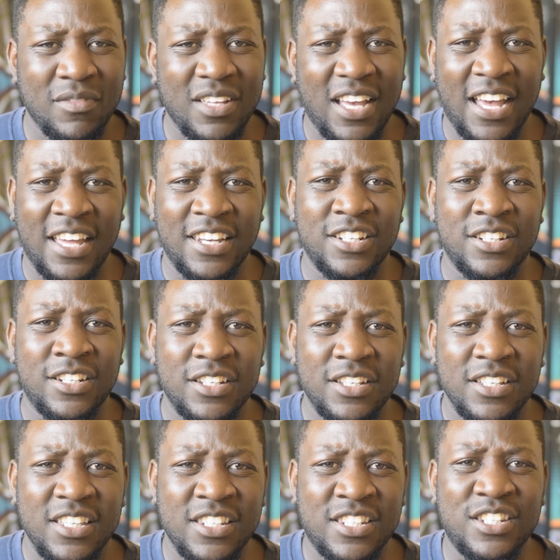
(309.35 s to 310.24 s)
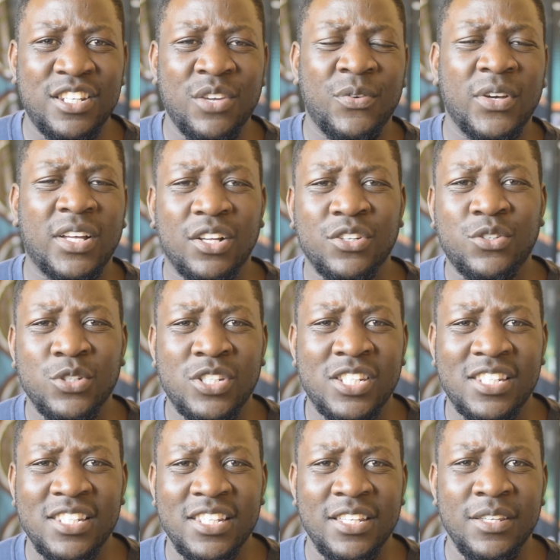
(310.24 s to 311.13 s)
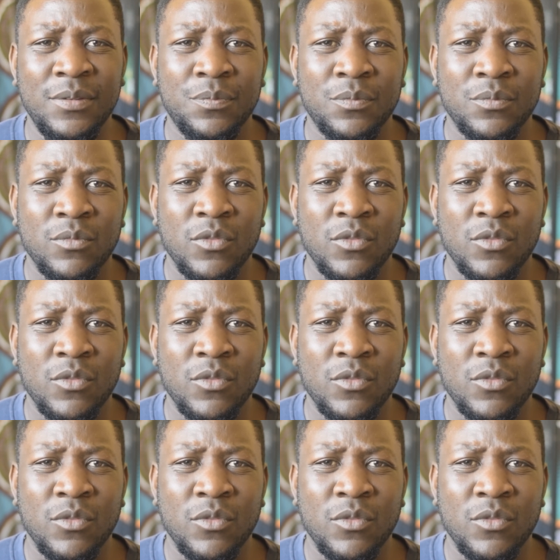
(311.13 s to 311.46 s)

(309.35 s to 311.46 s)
And it's difficult to see